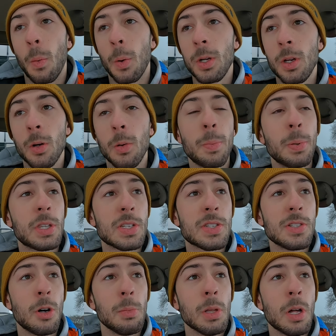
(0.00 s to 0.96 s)
we're gonna go put the
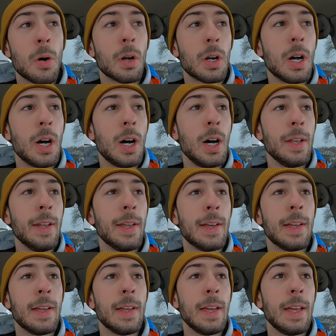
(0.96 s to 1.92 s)
snowblower on
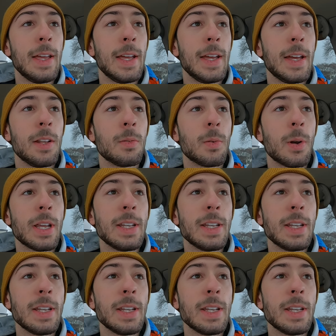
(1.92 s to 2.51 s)
and